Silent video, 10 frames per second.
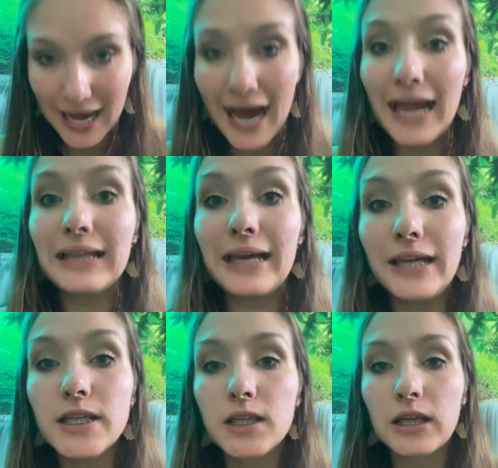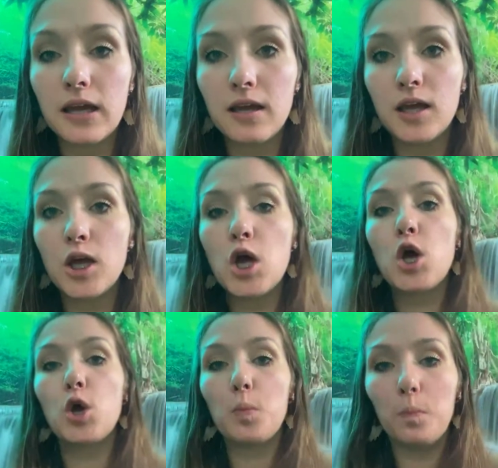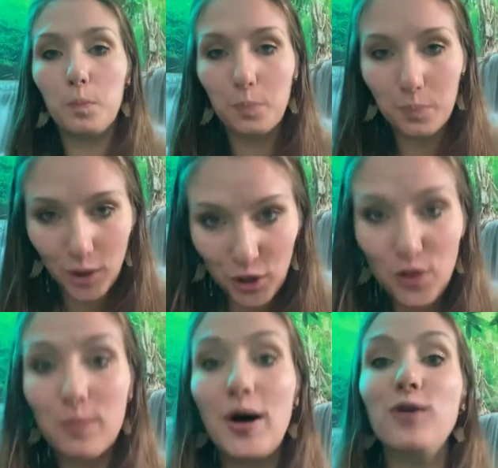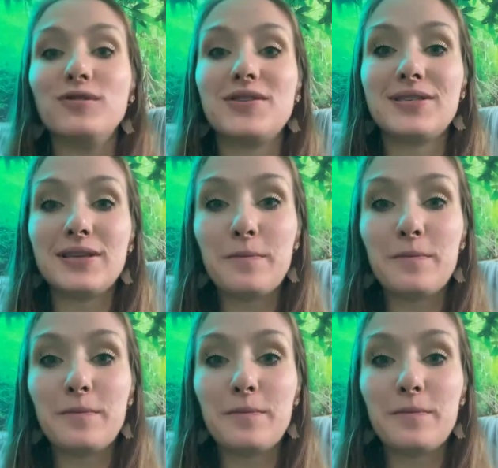island, burn the boats.